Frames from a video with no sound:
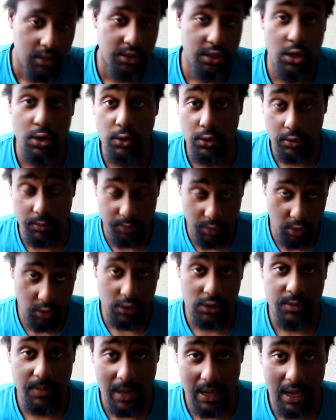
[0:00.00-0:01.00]
So the
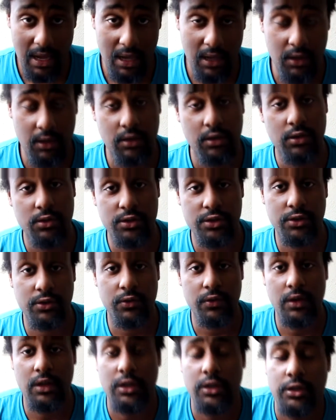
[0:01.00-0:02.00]
pros behind using
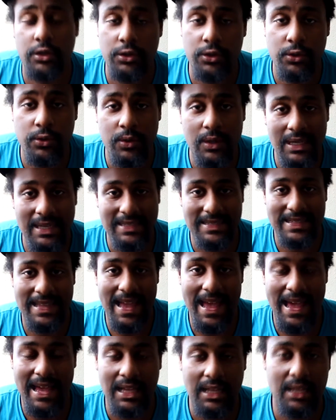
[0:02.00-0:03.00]
Gorilla Glue is
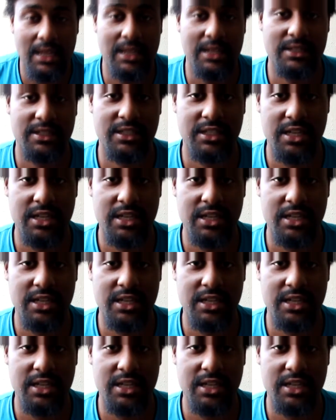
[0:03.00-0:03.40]
that it's